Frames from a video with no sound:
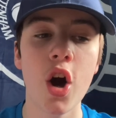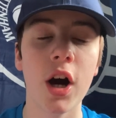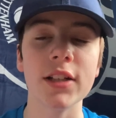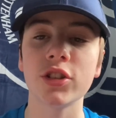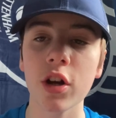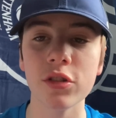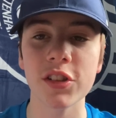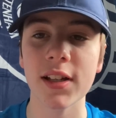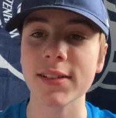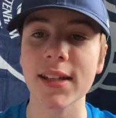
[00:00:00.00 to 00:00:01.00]
I don't
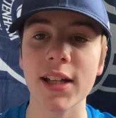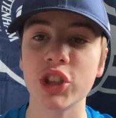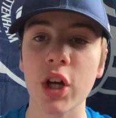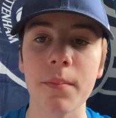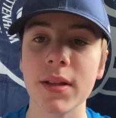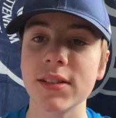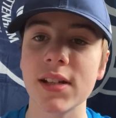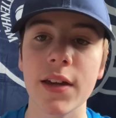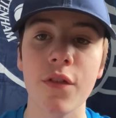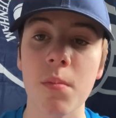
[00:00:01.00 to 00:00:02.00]
see us getting Champions
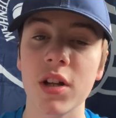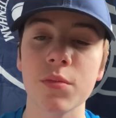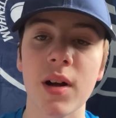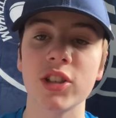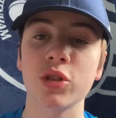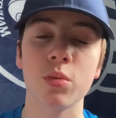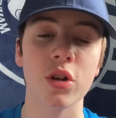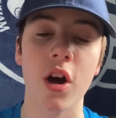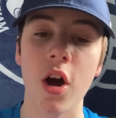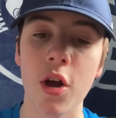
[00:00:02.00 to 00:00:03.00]
League football. As much as I want
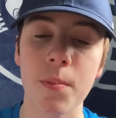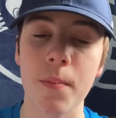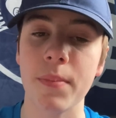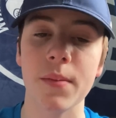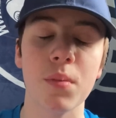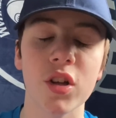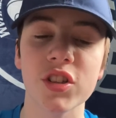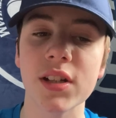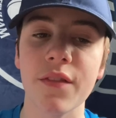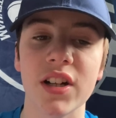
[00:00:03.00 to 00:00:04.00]
to hope and be
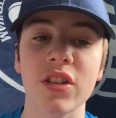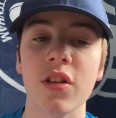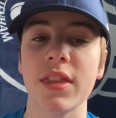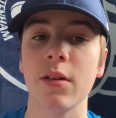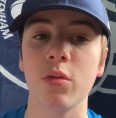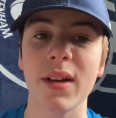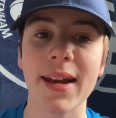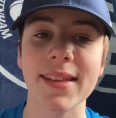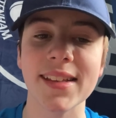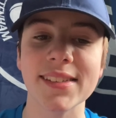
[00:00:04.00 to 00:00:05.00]
positive, I don't think we'll get
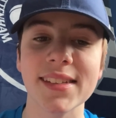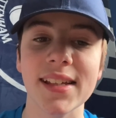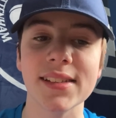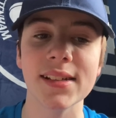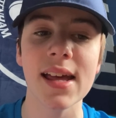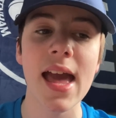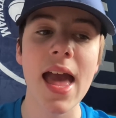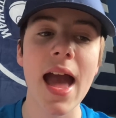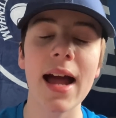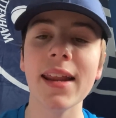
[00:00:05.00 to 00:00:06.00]
it this season.
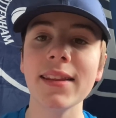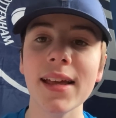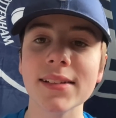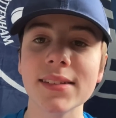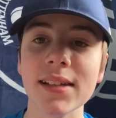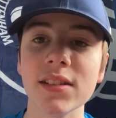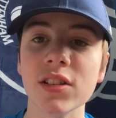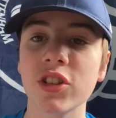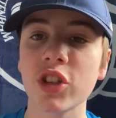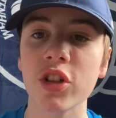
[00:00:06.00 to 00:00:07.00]
And in next
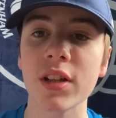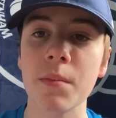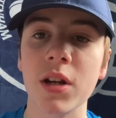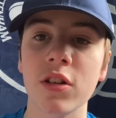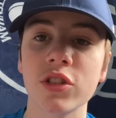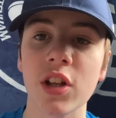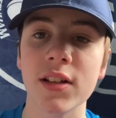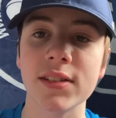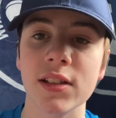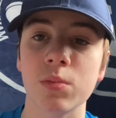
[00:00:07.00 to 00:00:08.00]
season, Jose Mourinho's
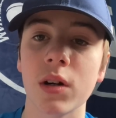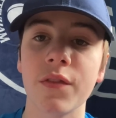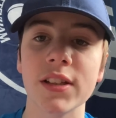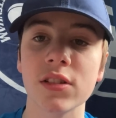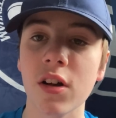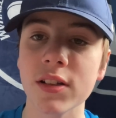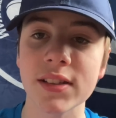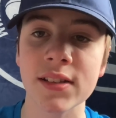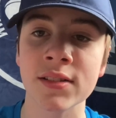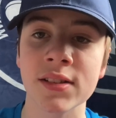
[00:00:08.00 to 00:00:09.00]
third season, one of his last
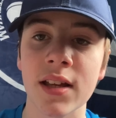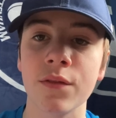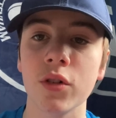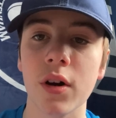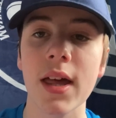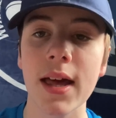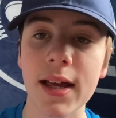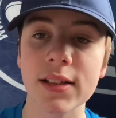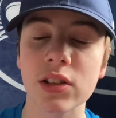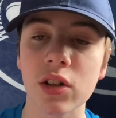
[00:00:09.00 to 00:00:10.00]
seasons, if not
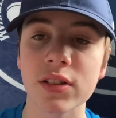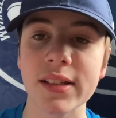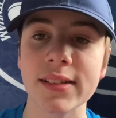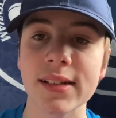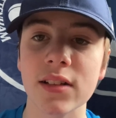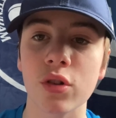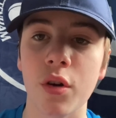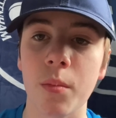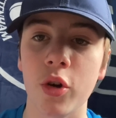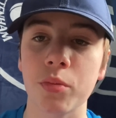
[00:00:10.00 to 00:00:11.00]
his last season at
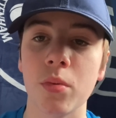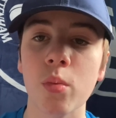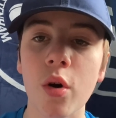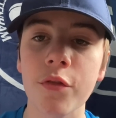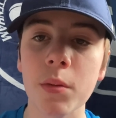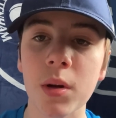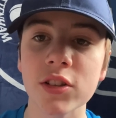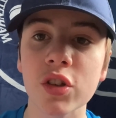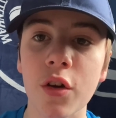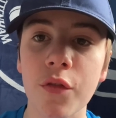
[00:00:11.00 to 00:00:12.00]
Tottenham Hotspur. What have we won
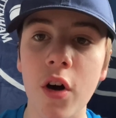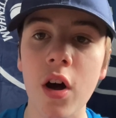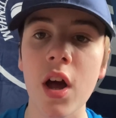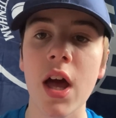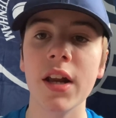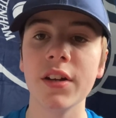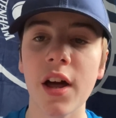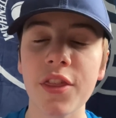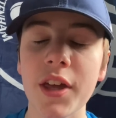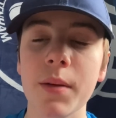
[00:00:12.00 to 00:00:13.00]
so far?
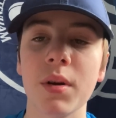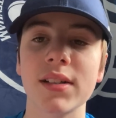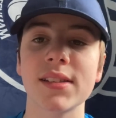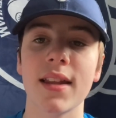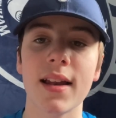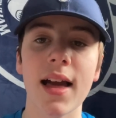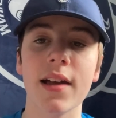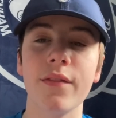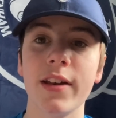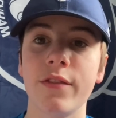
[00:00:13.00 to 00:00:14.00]
Nothing, because of the lack
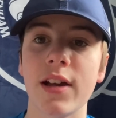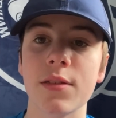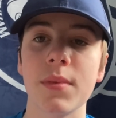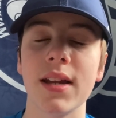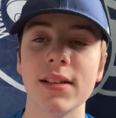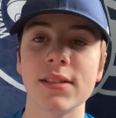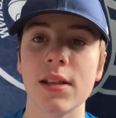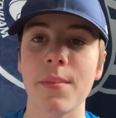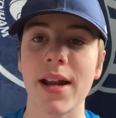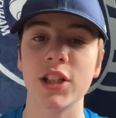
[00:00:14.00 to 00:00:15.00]
of investment into the
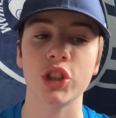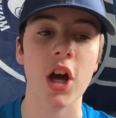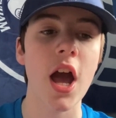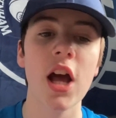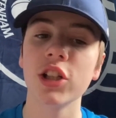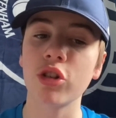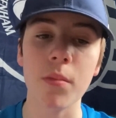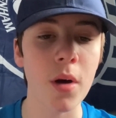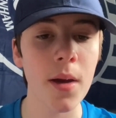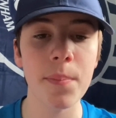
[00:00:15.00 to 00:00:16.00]
manager. So in
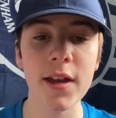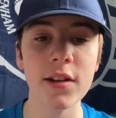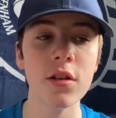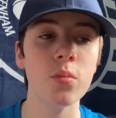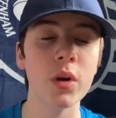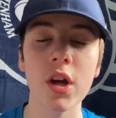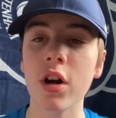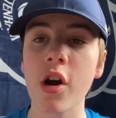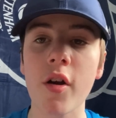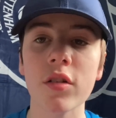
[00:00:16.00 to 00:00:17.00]
my opinion, we are
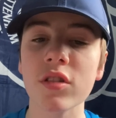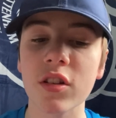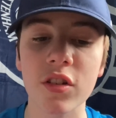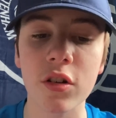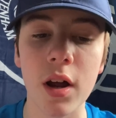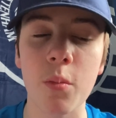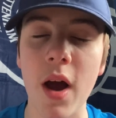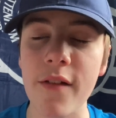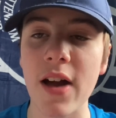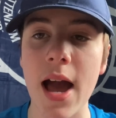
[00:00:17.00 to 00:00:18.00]
going on the decline.
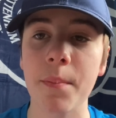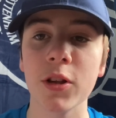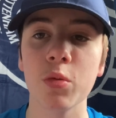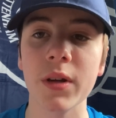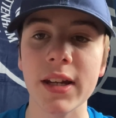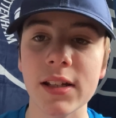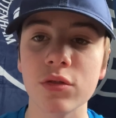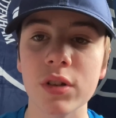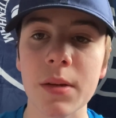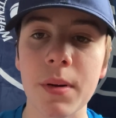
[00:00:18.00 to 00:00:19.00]
Whatever happens, we need a
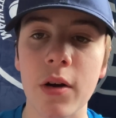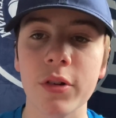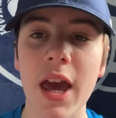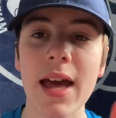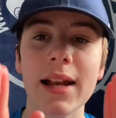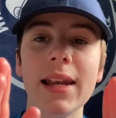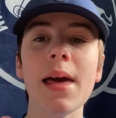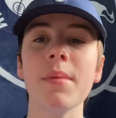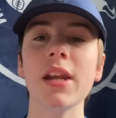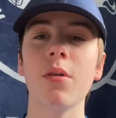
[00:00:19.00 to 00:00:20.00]
rebuild.
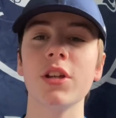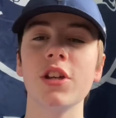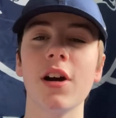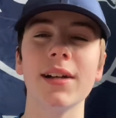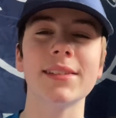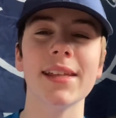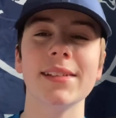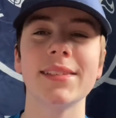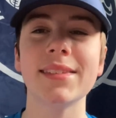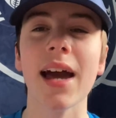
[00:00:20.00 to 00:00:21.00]
Let me know what you guys
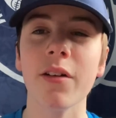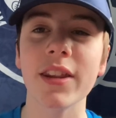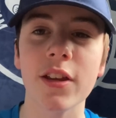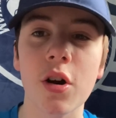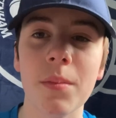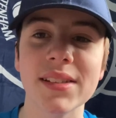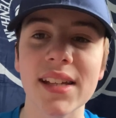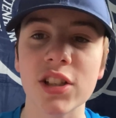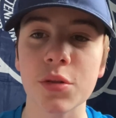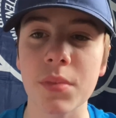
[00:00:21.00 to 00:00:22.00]
think down in the comment
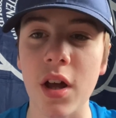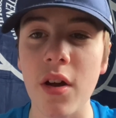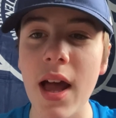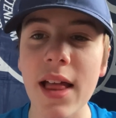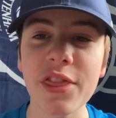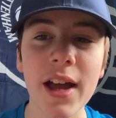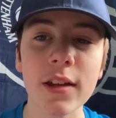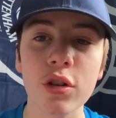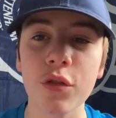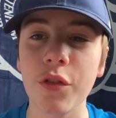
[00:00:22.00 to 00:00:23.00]
section below.
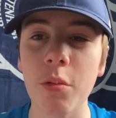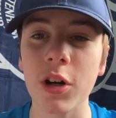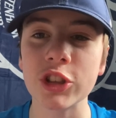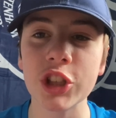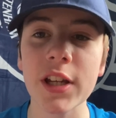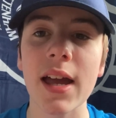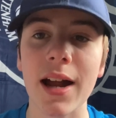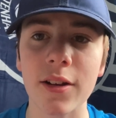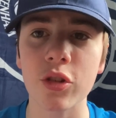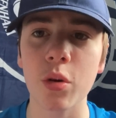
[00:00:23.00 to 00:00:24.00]
Thank you for watching.
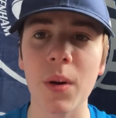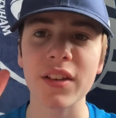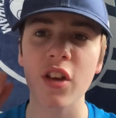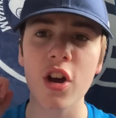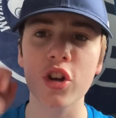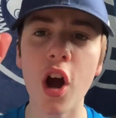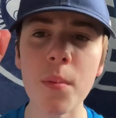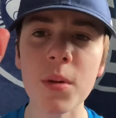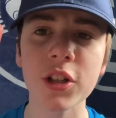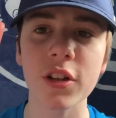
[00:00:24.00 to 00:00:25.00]
And as always,
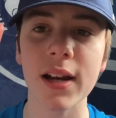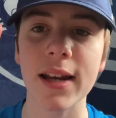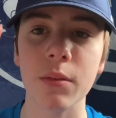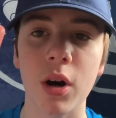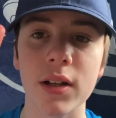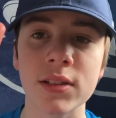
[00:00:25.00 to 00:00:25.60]
come on you Lily Whites.